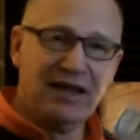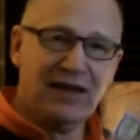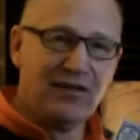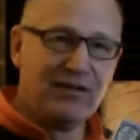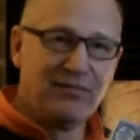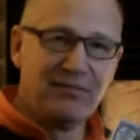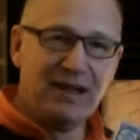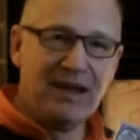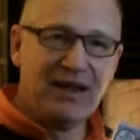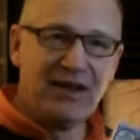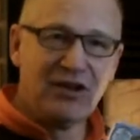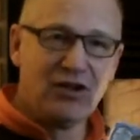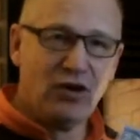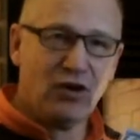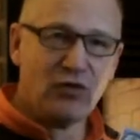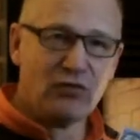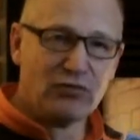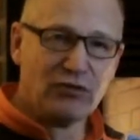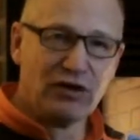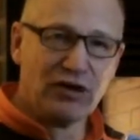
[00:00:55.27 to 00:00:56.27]
Here in Maine,
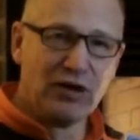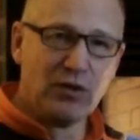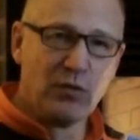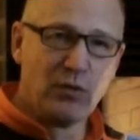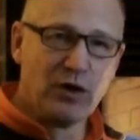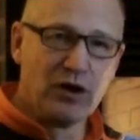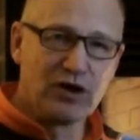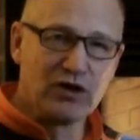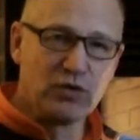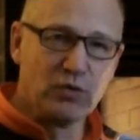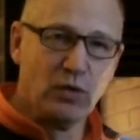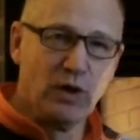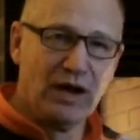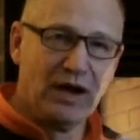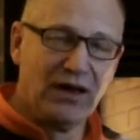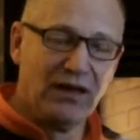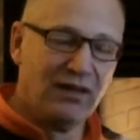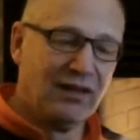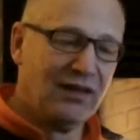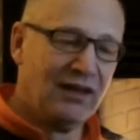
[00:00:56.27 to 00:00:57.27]
gold really works
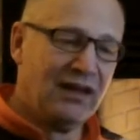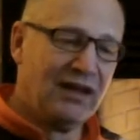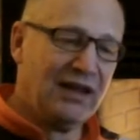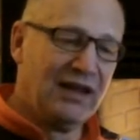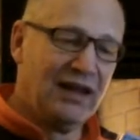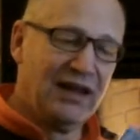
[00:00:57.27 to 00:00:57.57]
well,